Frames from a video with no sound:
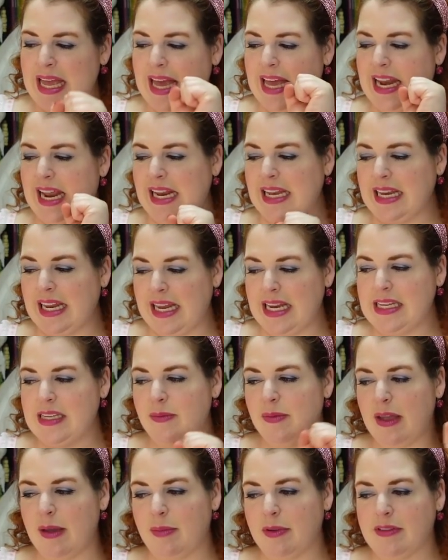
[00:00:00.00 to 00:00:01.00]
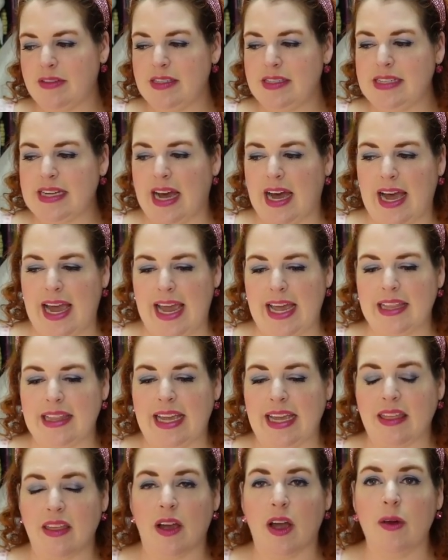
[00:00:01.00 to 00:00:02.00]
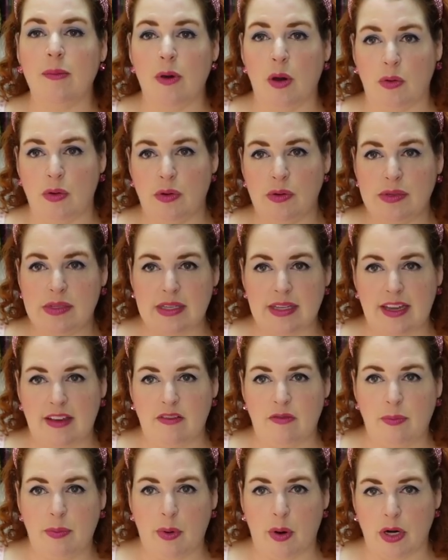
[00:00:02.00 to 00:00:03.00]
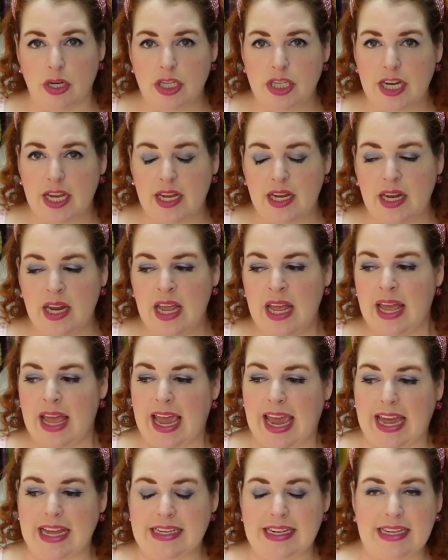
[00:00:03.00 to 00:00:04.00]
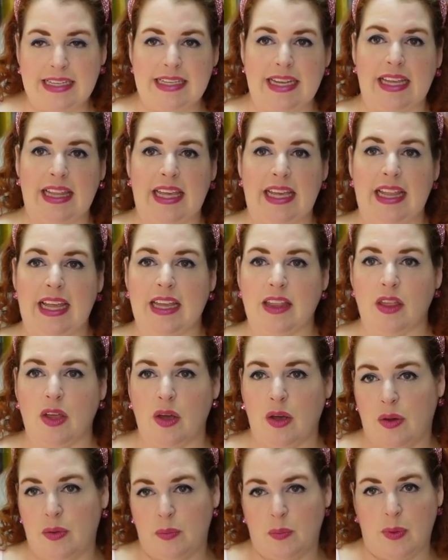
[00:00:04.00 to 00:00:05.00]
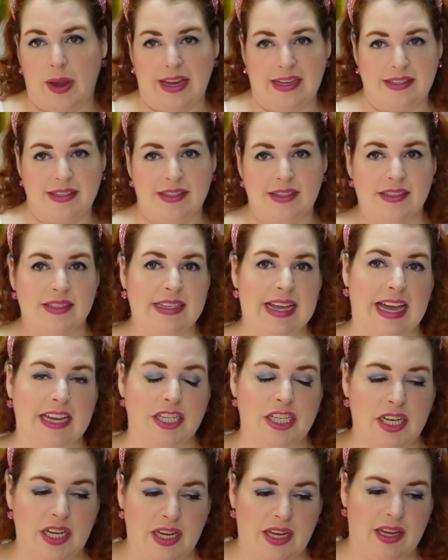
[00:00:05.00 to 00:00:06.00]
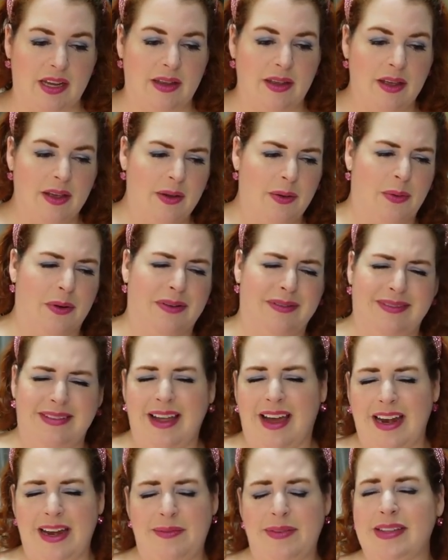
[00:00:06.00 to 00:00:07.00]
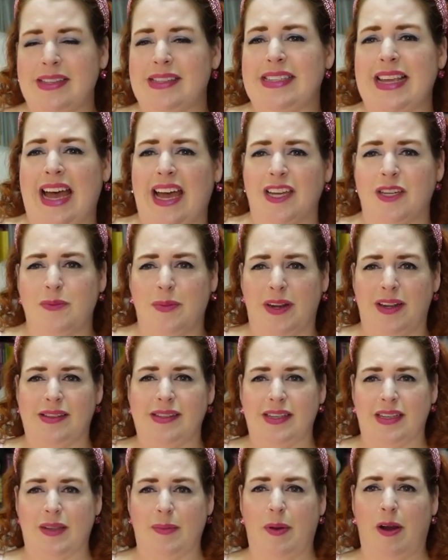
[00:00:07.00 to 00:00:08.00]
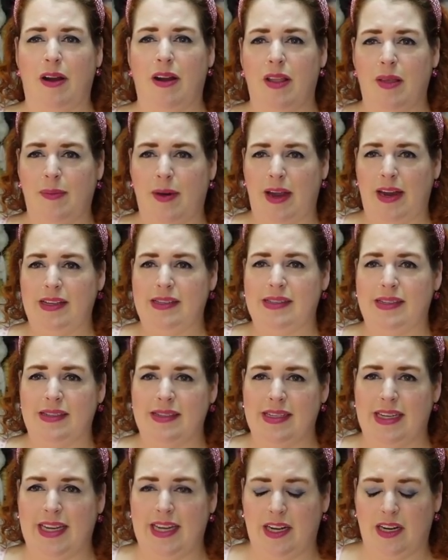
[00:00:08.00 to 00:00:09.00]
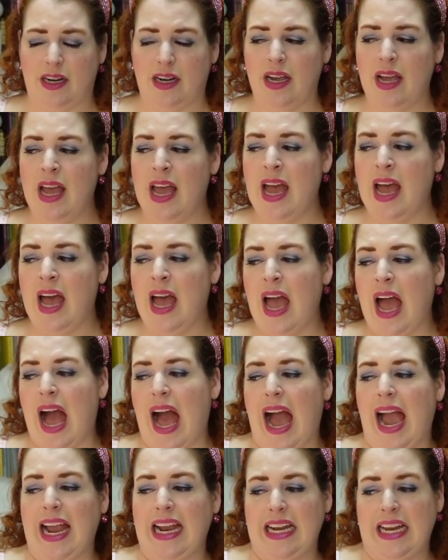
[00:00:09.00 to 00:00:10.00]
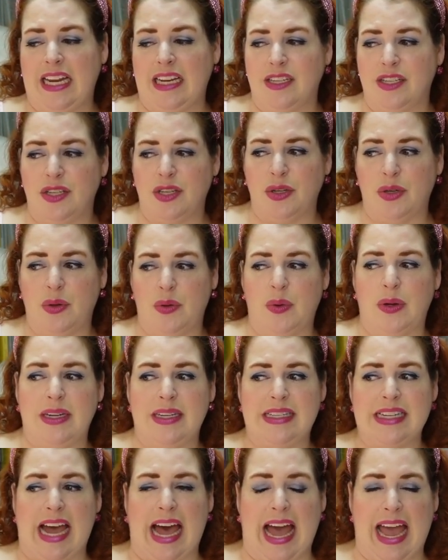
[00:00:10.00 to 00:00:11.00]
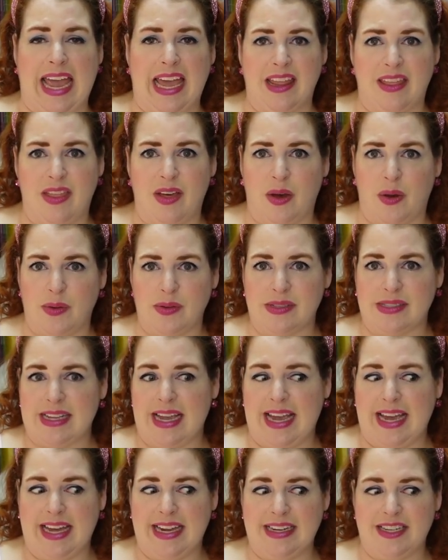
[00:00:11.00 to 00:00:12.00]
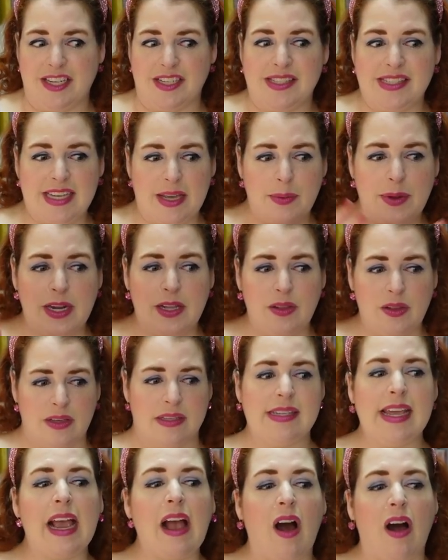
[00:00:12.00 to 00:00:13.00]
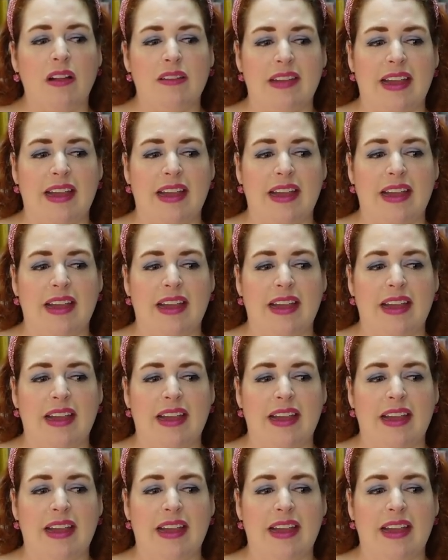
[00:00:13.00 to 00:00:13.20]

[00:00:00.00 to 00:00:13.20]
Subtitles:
and I need to be able to dye like the kimono sleeve portion and ideally like the waist sashy, or not even sash, but it's like the part of the bodice that's here. I need to dye those and just see what it looks like all